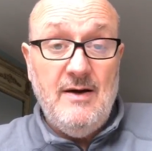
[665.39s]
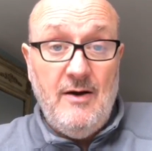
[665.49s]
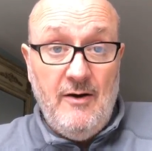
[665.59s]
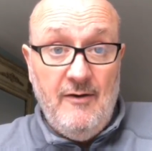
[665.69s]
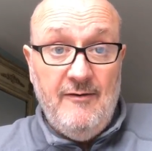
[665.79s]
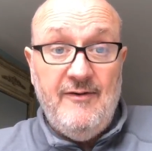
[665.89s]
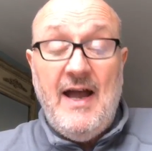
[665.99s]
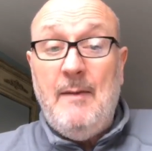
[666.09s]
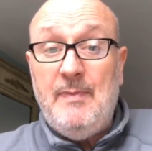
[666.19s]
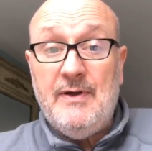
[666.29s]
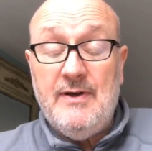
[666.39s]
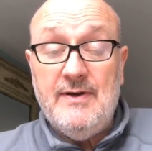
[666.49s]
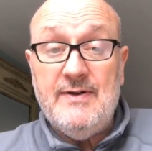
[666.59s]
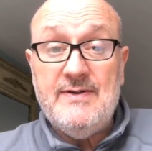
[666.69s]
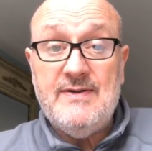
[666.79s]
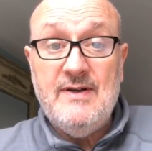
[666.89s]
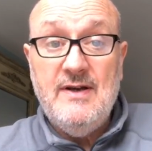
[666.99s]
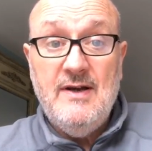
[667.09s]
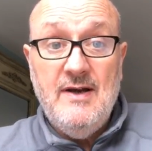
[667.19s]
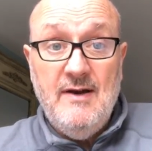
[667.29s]
of applicants
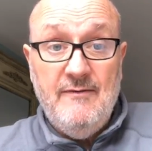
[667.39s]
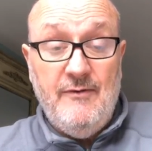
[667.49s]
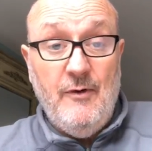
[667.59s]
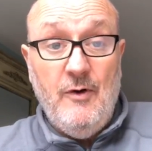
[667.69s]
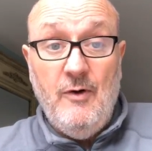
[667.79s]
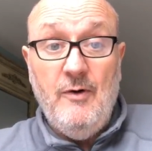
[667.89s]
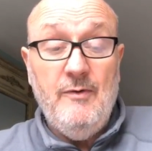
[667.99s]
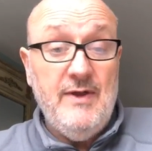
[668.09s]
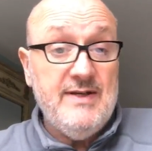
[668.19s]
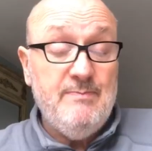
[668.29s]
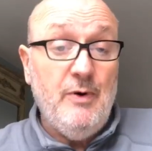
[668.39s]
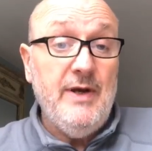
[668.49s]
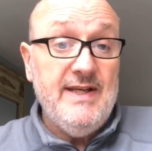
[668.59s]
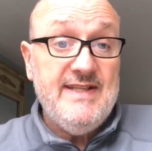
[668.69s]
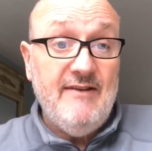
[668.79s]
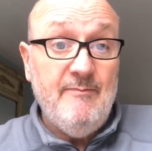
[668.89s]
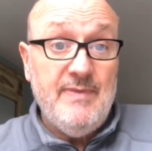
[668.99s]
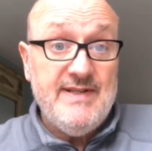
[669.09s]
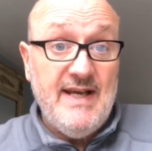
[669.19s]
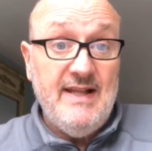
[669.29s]
for this
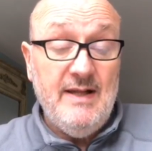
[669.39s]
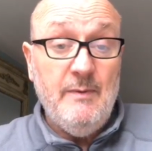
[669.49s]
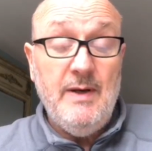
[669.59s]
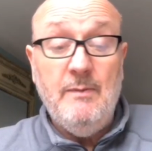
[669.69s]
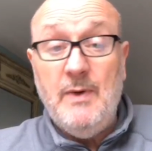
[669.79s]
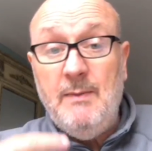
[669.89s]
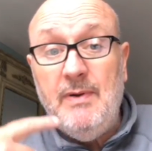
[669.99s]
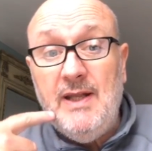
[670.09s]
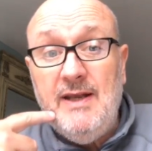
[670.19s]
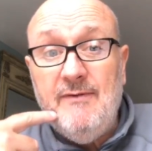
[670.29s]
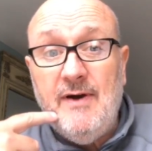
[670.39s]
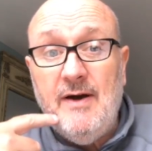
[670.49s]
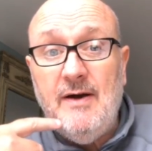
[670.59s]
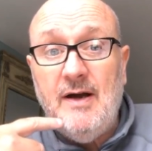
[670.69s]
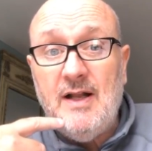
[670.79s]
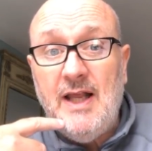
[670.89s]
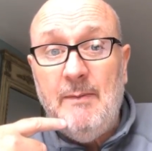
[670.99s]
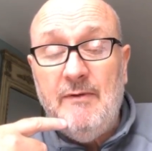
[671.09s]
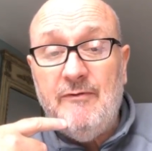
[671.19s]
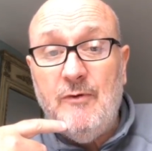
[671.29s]
0.7% that we believe are
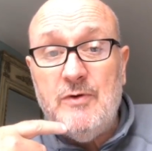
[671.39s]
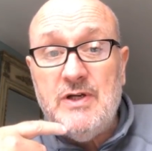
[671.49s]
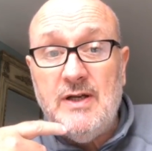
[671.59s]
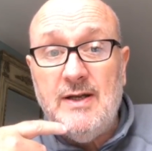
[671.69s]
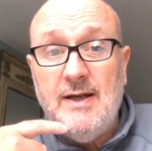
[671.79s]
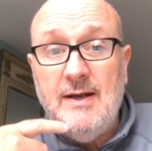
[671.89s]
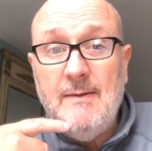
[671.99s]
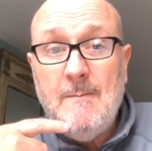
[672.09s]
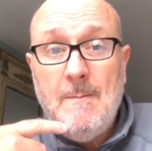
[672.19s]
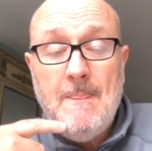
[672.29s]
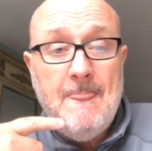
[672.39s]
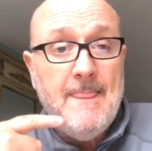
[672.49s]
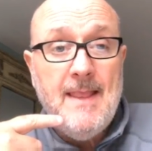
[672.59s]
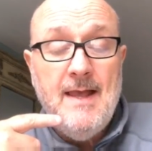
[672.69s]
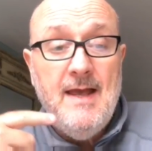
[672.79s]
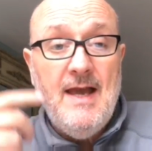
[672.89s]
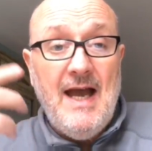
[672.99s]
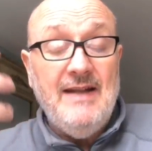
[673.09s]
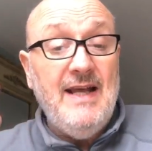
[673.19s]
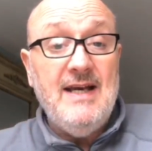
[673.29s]
claiming fraudulently.
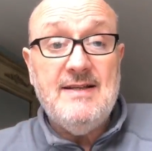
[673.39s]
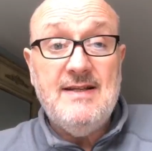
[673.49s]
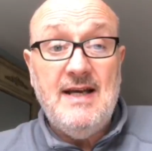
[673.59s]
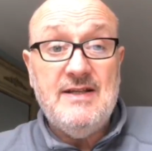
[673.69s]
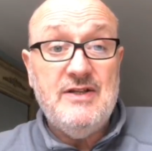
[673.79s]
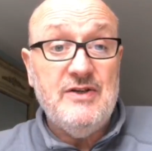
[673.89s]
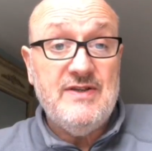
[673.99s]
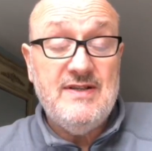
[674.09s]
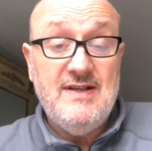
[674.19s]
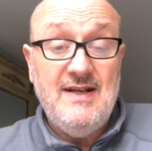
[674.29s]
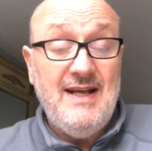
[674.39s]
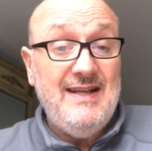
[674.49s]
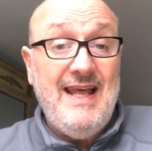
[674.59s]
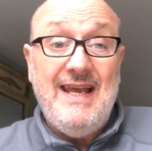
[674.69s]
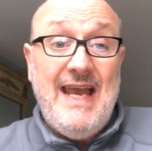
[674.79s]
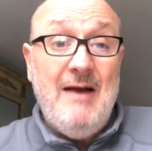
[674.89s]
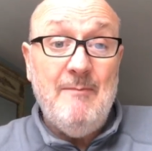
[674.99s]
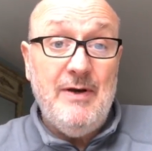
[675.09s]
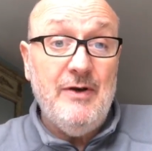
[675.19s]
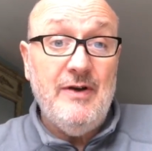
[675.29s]
And that can't
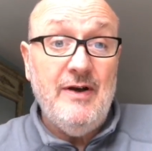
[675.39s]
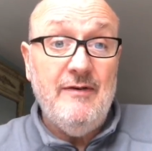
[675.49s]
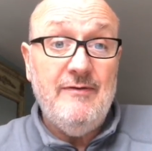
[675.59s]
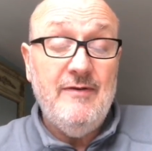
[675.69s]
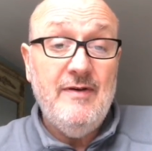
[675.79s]
be good enough.